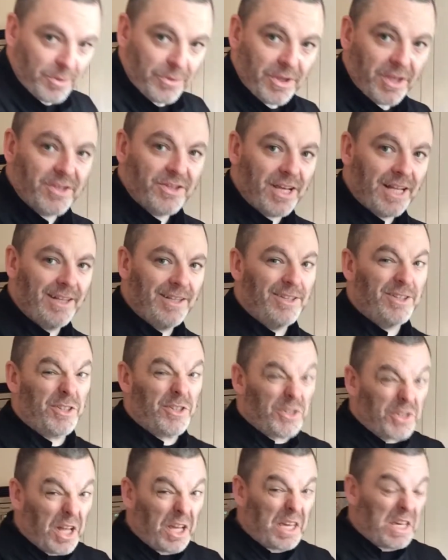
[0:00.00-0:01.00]
when things get a little
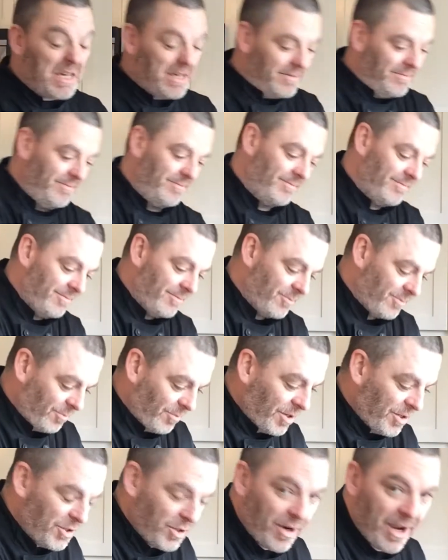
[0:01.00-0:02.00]
sticky,
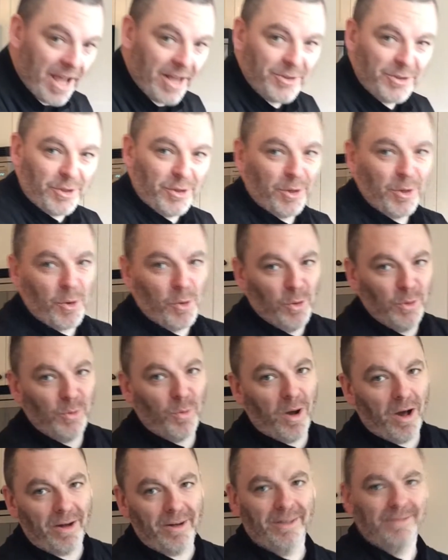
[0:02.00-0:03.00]
rinse your hands under cold
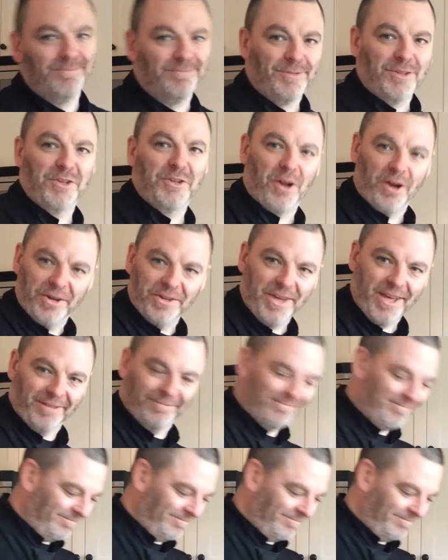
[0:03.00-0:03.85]
water and start again.